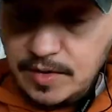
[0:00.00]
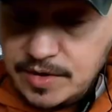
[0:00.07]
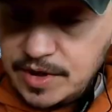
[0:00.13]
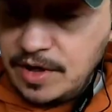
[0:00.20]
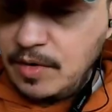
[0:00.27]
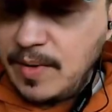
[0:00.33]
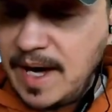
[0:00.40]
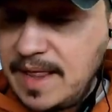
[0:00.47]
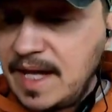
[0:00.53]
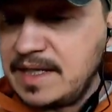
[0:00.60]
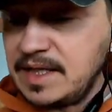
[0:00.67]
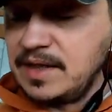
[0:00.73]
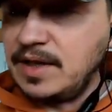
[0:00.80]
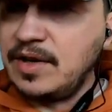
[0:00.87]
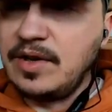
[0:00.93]
There's no way
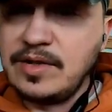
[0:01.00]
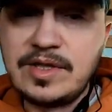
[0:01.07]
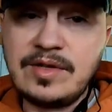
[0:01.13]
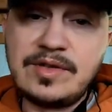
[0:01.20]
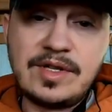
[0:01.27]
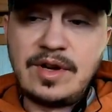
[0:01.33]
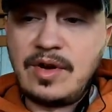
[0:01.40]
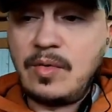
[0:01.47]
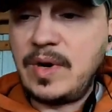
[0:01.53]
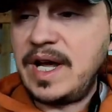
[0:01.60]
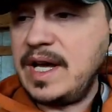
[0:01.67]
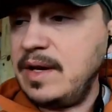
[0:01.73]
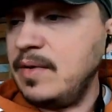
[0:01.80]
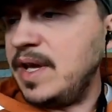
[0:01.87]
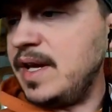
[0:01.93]
that's in the cards. There's no
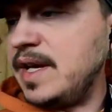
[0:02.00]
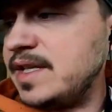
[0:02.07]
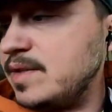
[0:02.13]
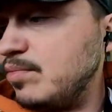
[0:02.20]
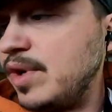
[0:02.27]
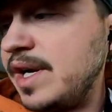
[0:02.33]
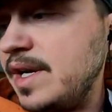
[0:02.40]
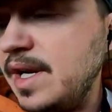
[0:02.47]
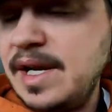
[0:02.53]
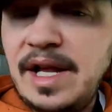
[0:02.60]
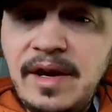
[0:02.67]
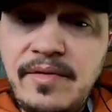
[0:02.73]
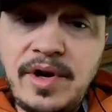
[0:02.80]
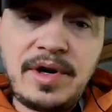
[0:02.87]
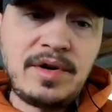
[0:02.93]
way he gets bred to
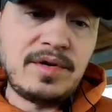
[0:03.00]
any of our